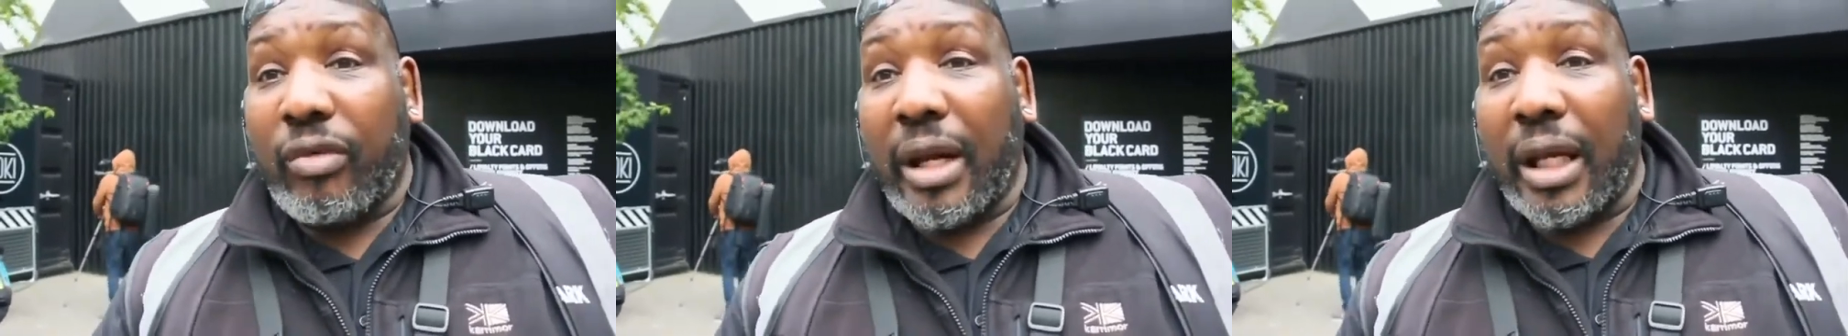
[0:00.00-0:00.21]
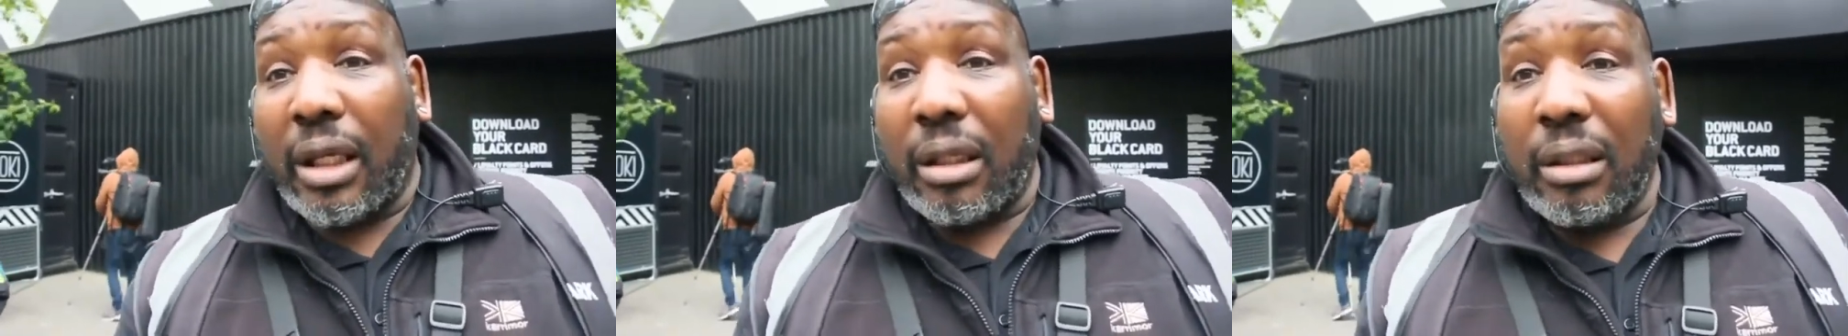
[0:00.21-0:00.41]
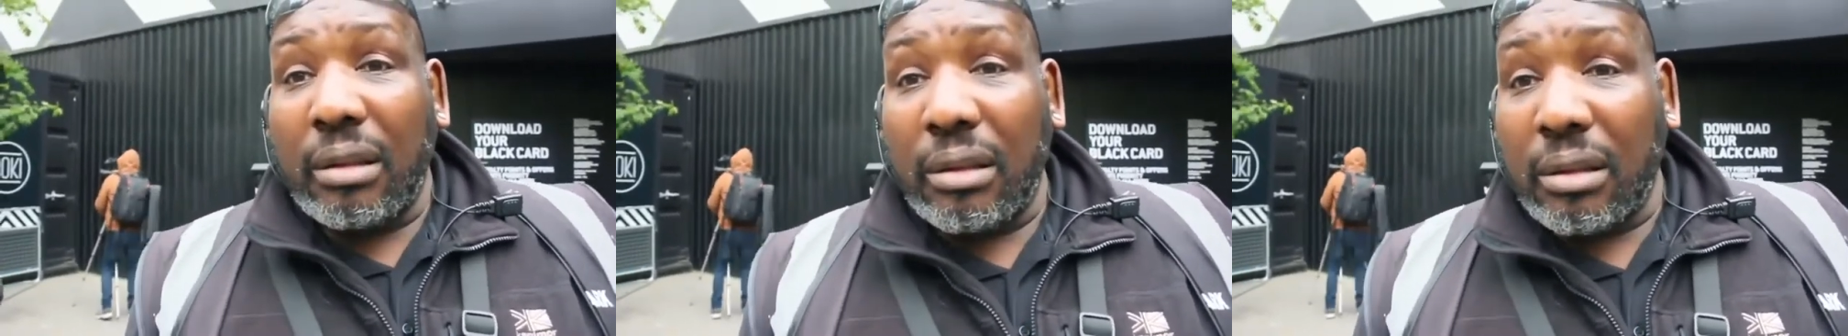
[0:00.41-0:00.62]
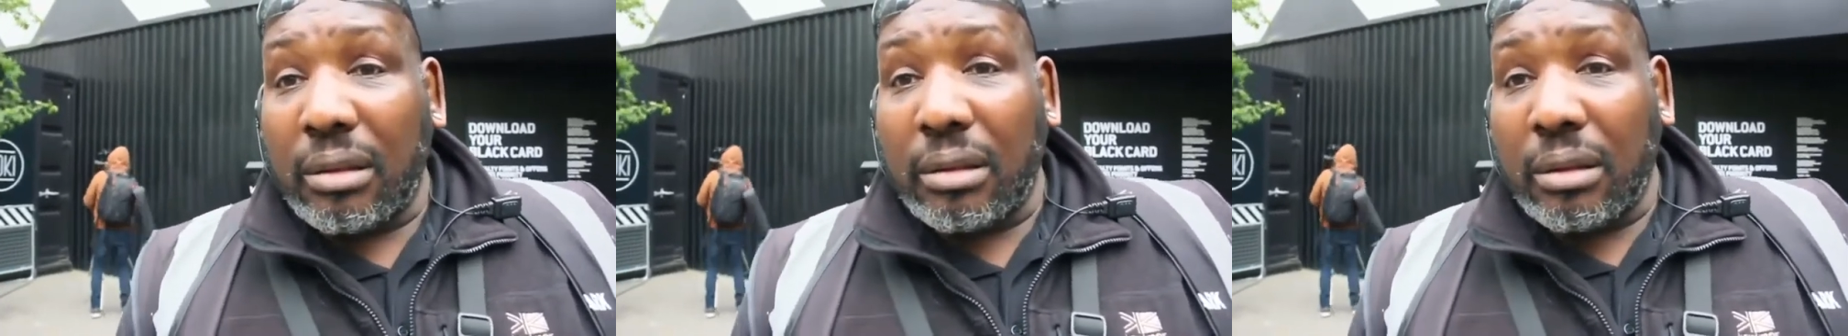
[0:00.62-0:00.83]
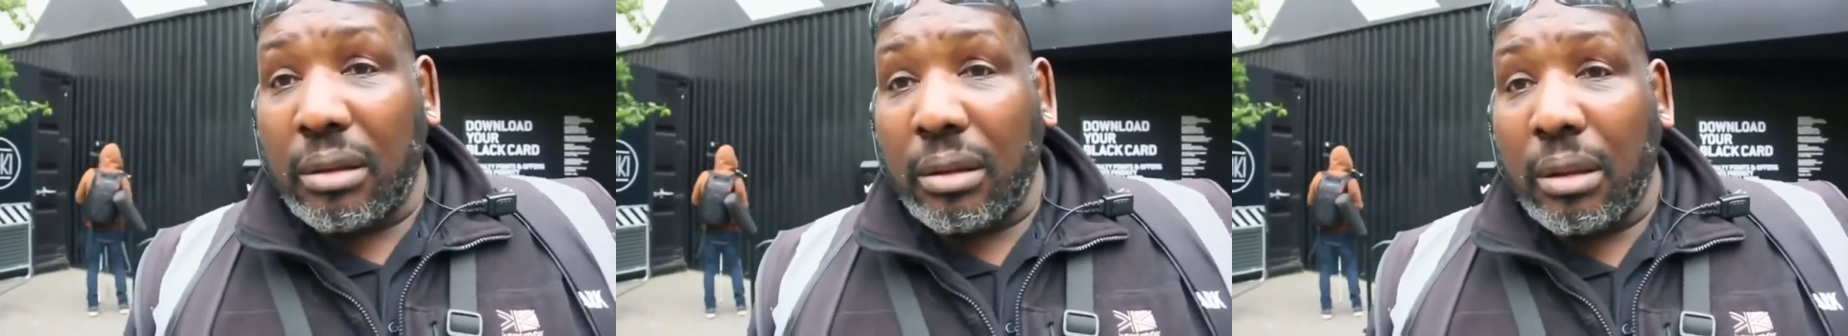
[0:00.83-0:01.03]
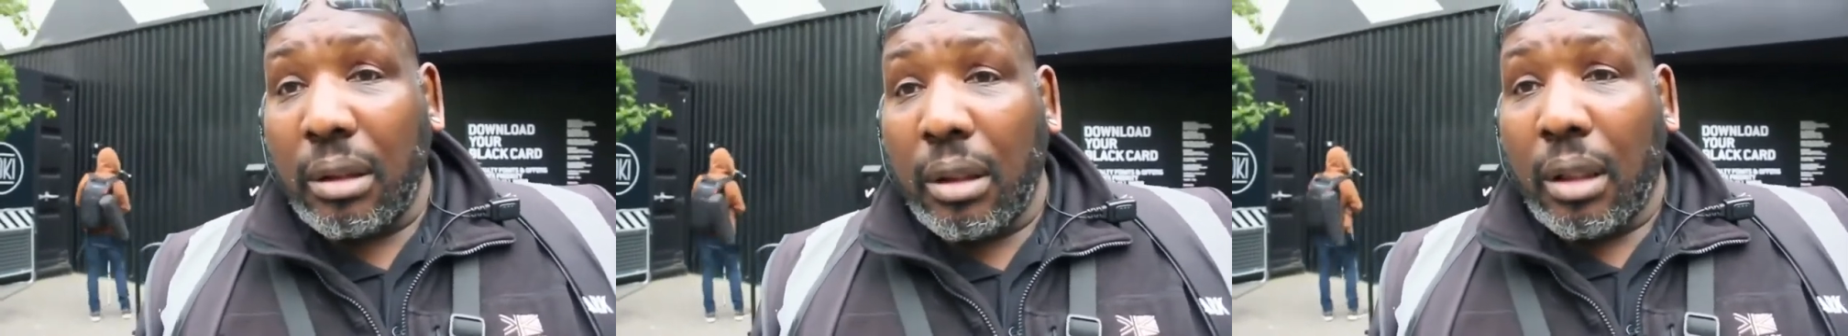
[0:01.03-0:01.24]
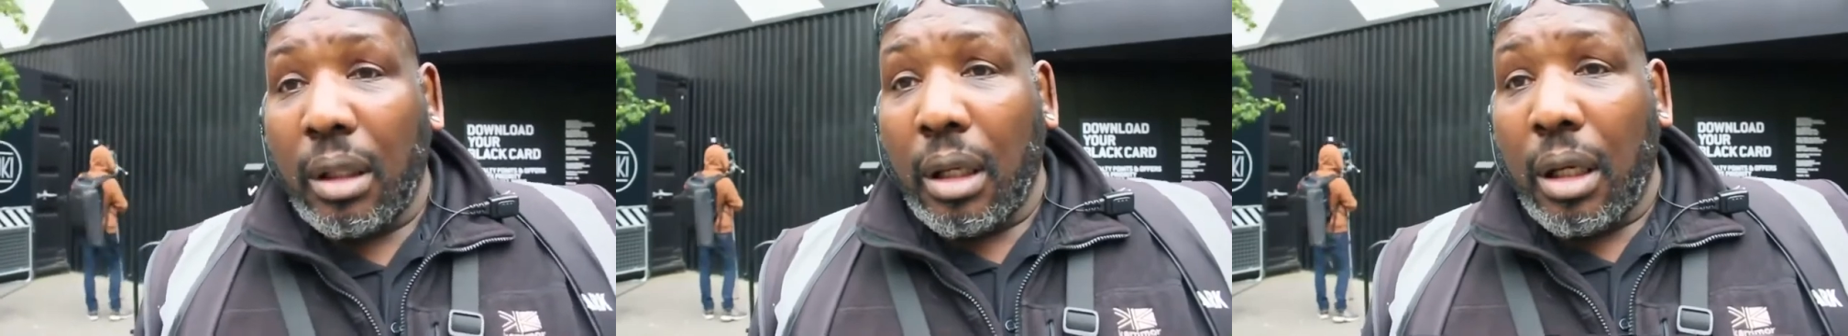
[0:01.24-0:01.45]
ring,
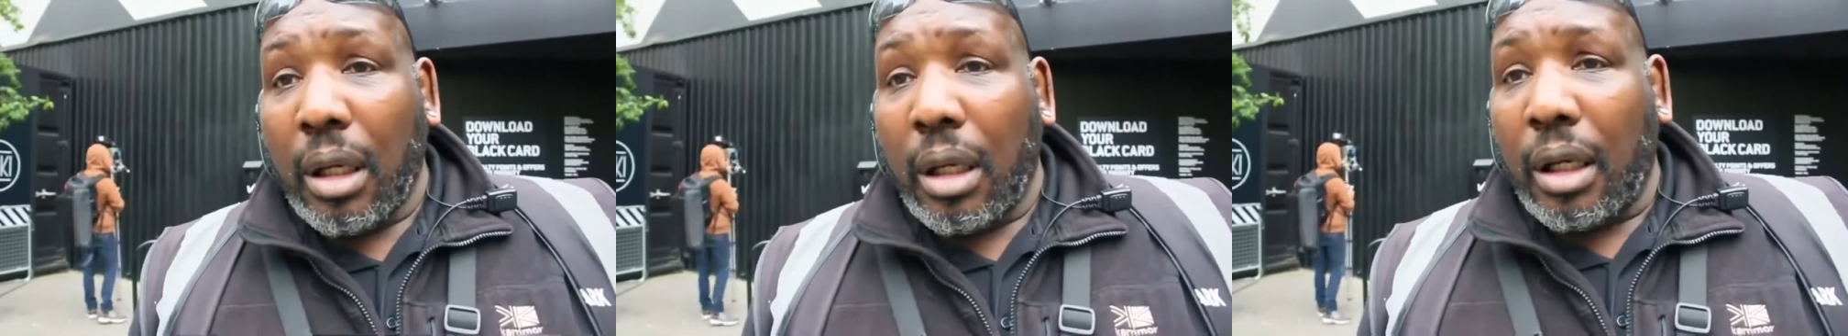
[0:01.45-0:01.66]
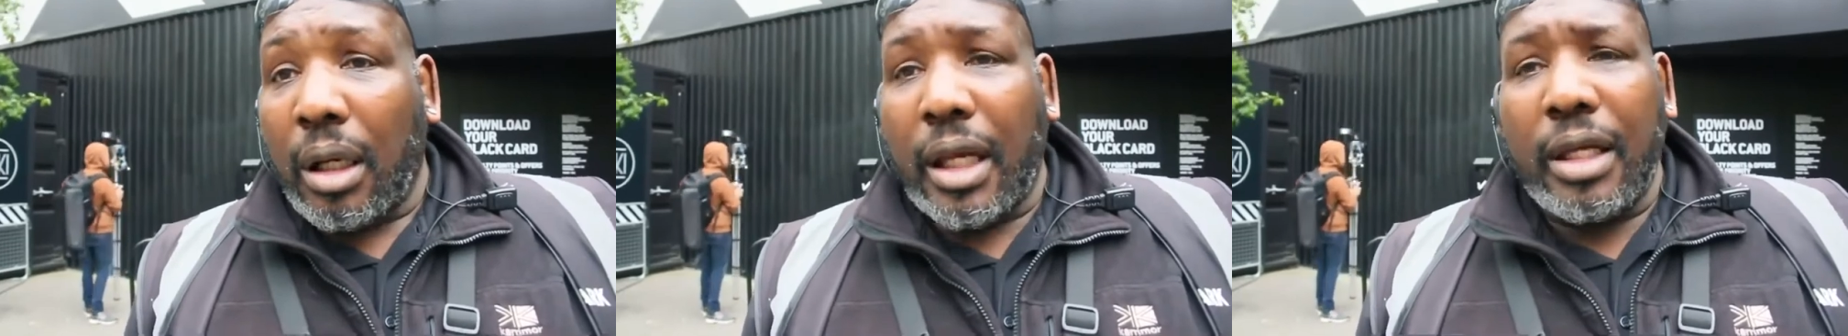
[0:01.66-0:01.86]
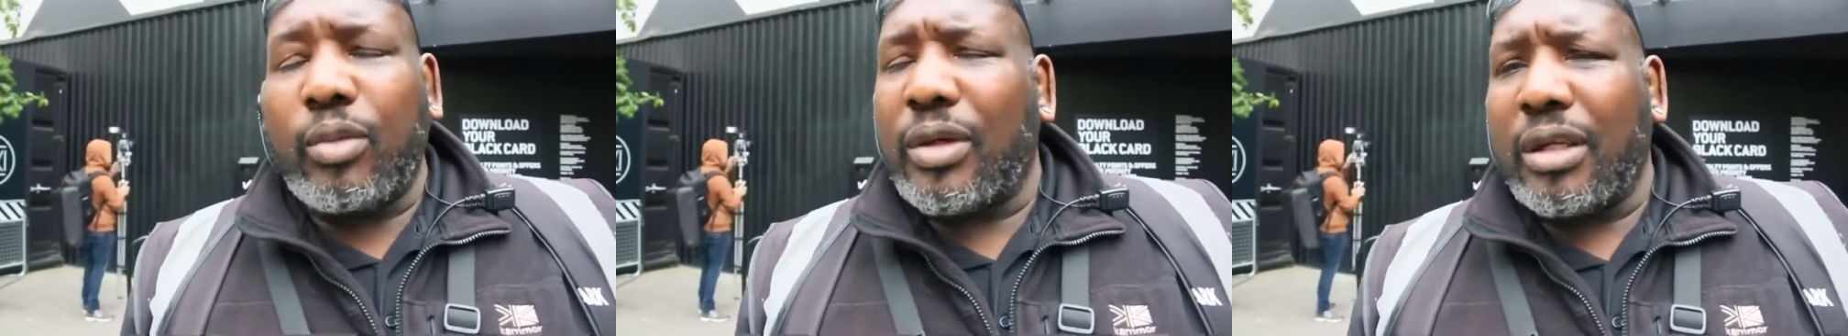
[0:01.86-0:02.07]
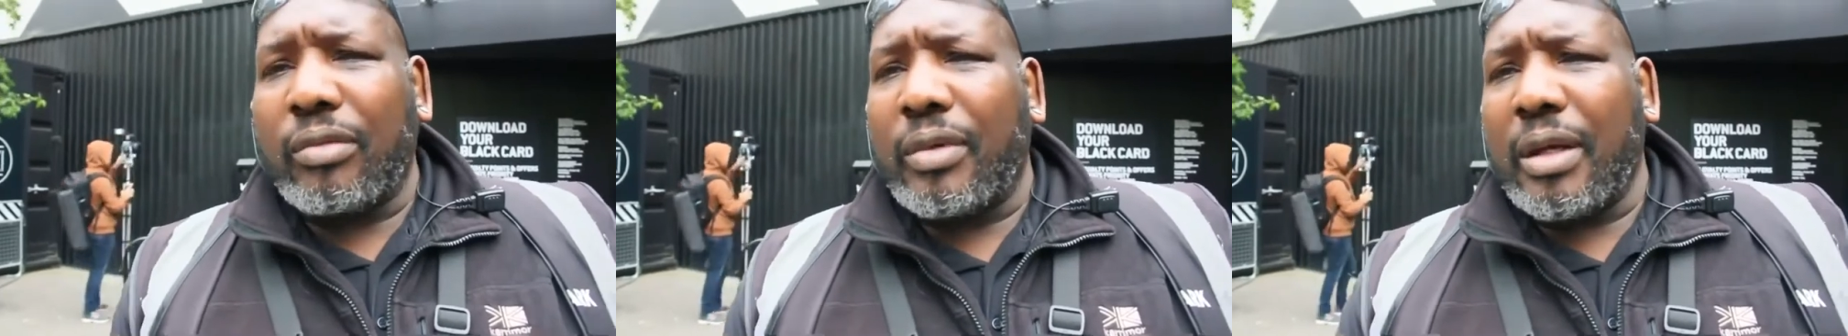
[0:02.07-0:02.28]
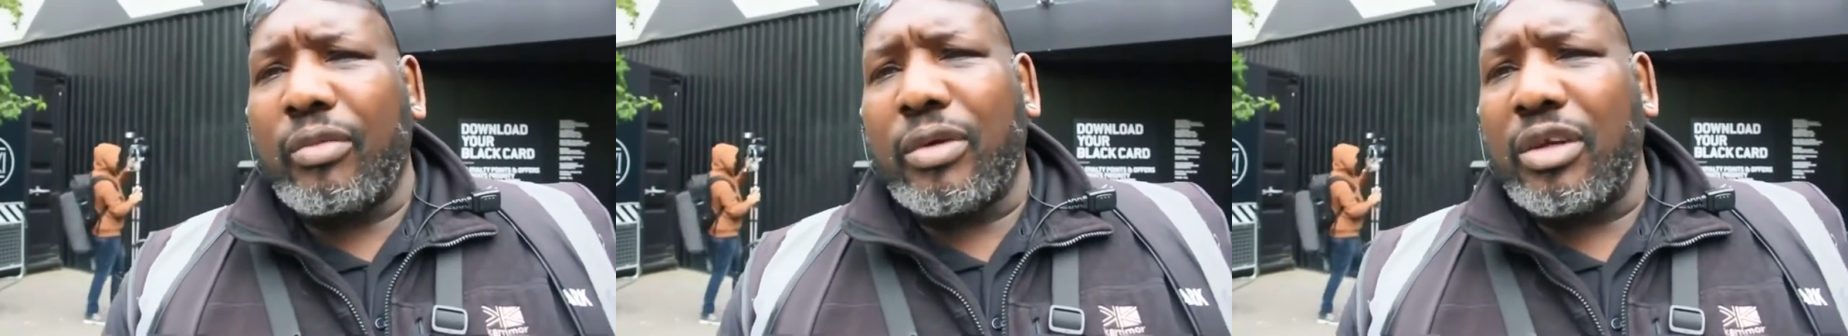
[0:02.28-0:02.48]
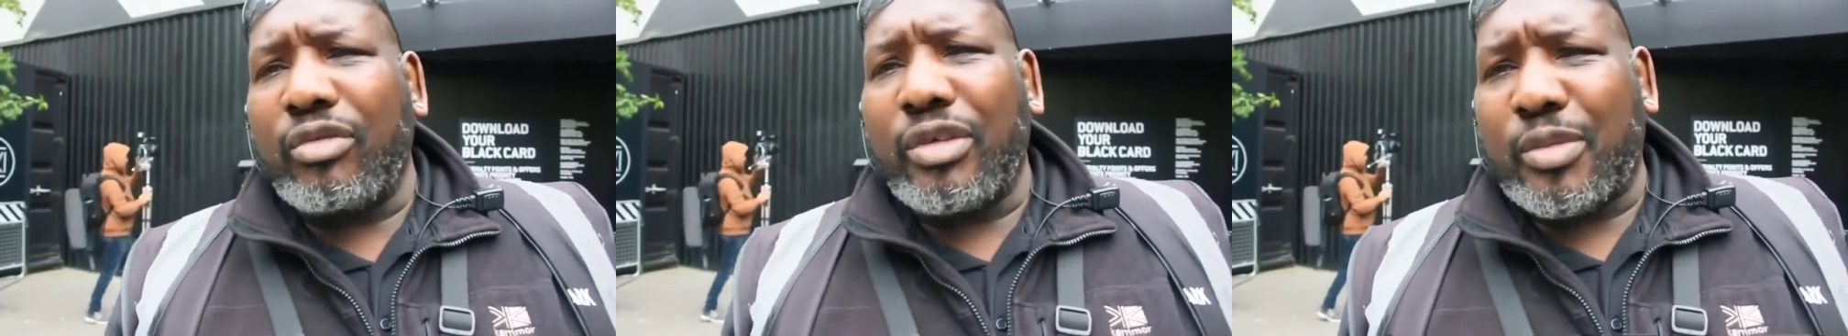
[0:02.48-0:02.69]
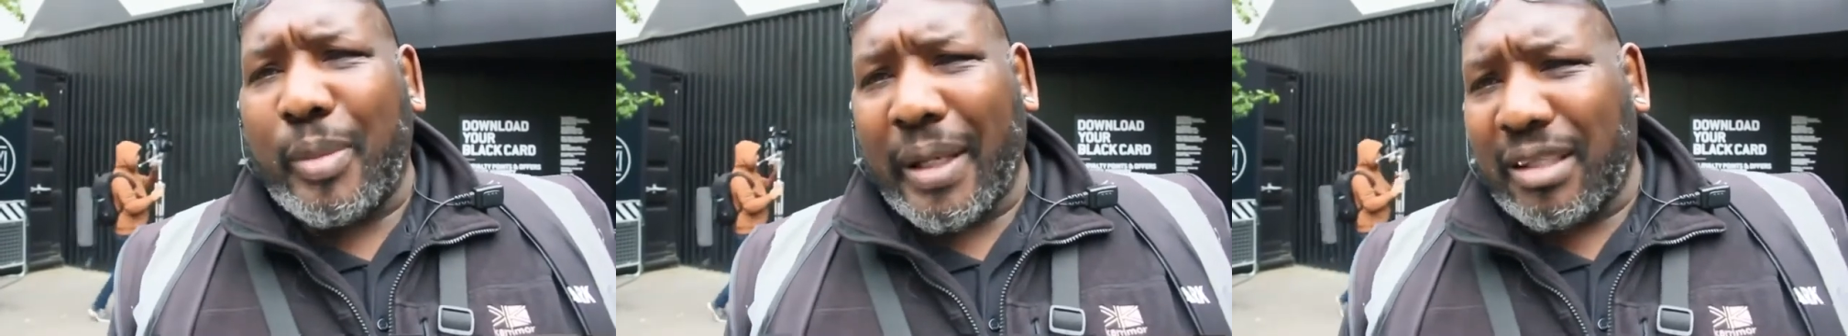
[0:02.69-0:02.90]
he wouldn't
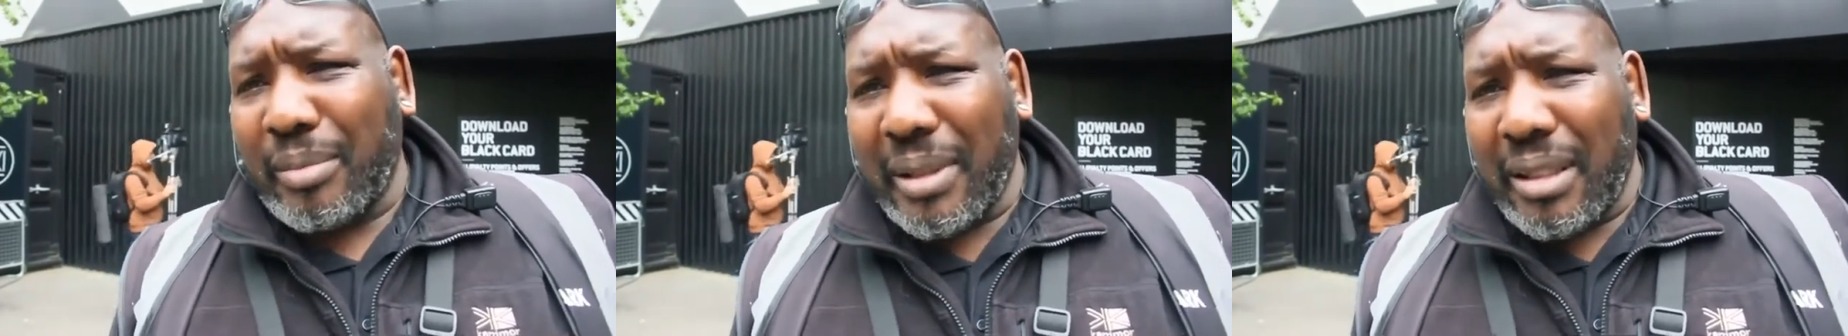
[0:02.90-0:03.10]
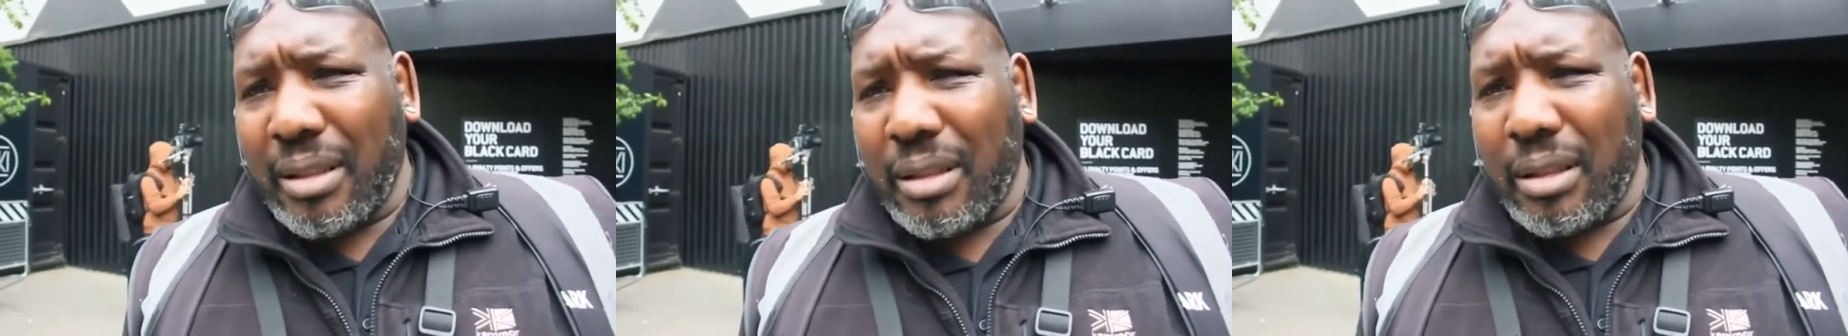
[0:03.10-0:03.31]
have respected me.